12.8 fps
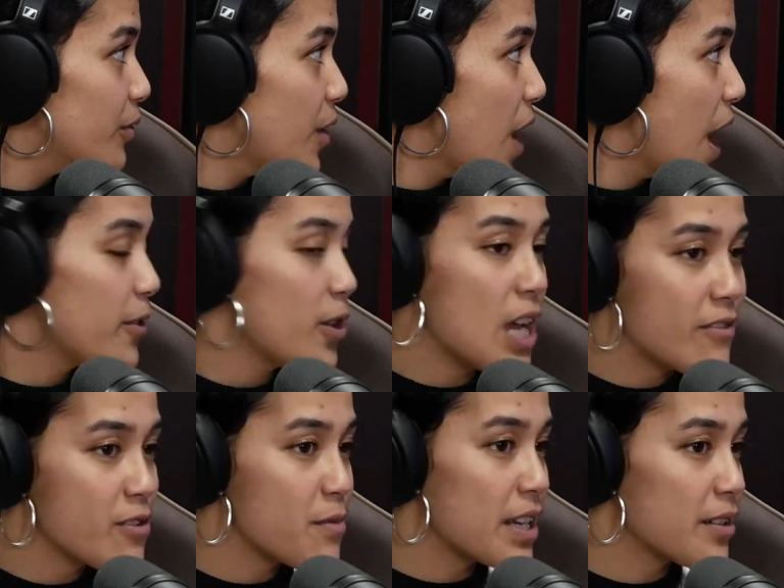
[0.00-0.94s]
Like, have you
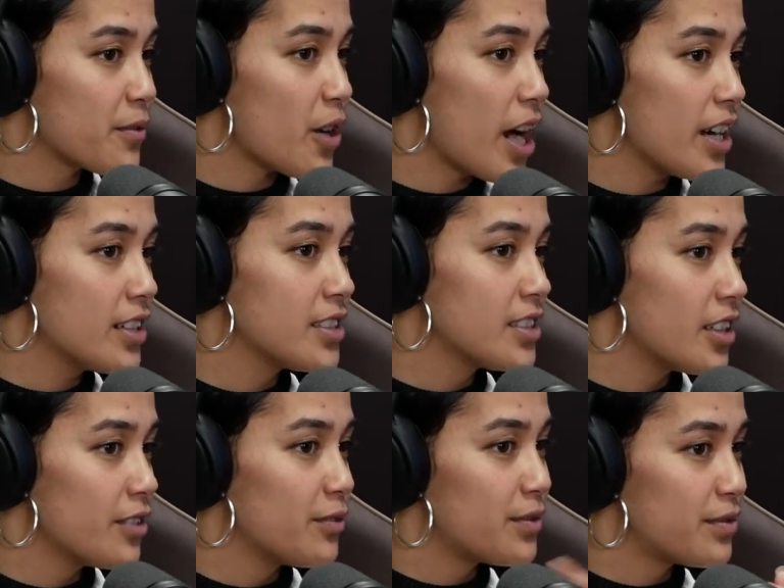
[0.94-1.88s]
ever been afraid
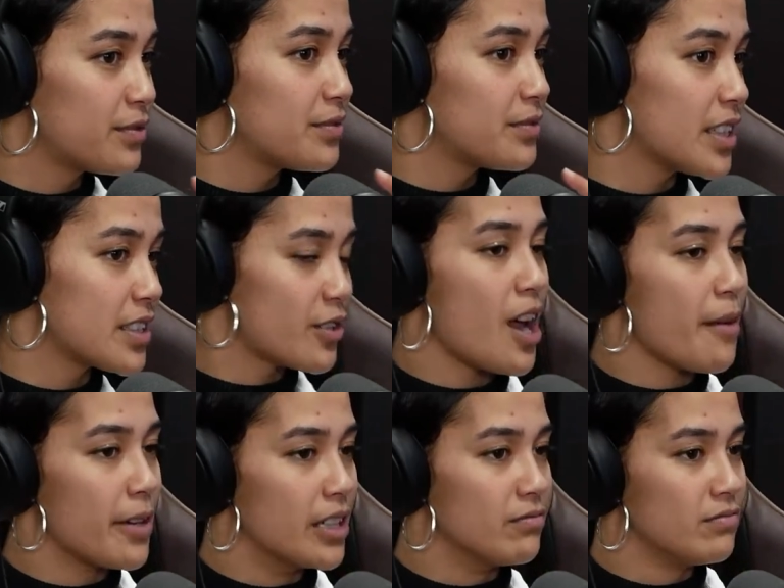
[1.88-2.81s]
of a
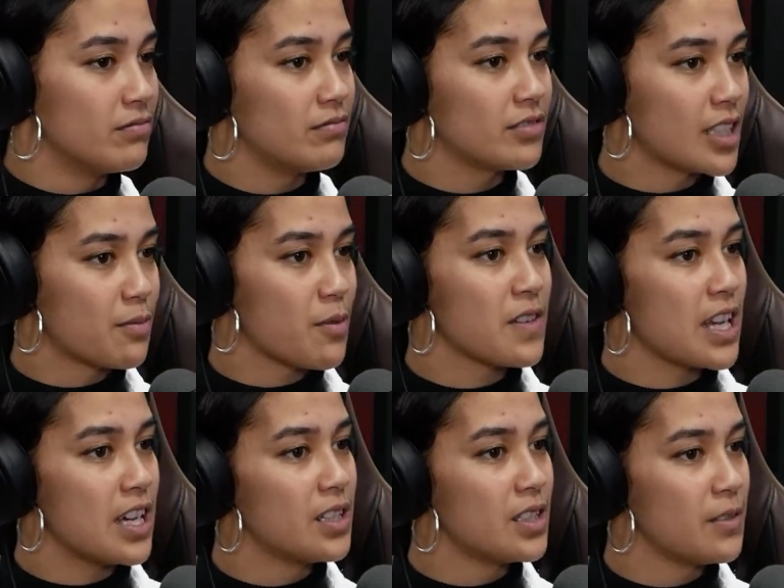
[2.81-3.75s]
tsunami since
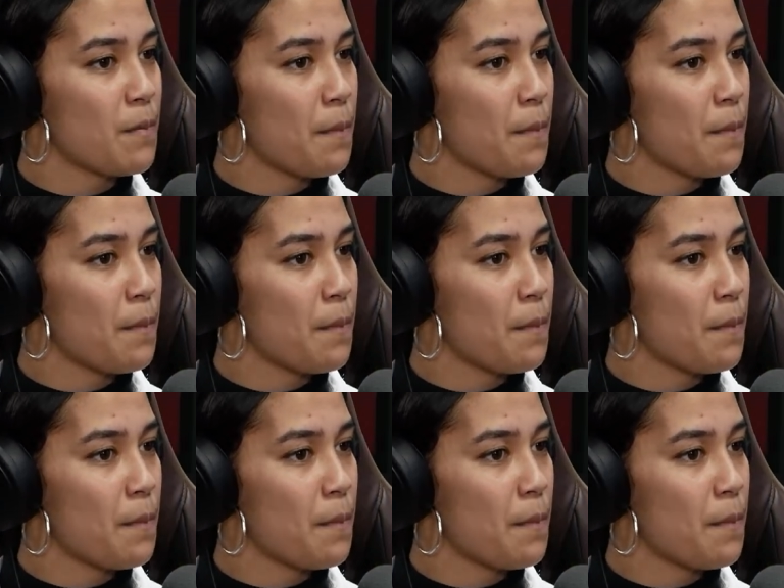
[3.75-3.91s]
moving here?